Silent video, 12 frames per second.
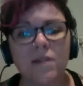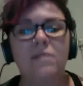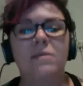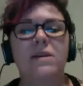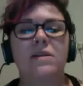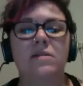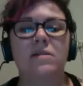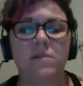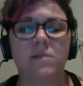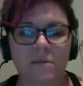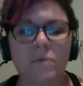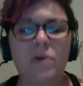to be
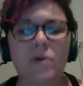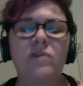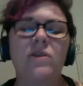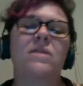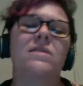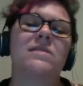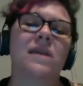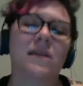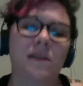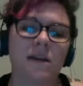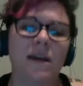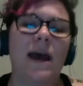pushing this
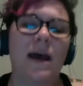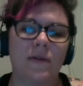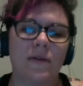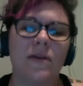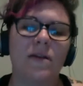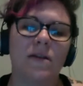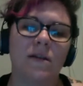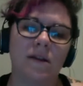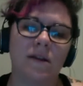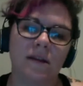idea out there that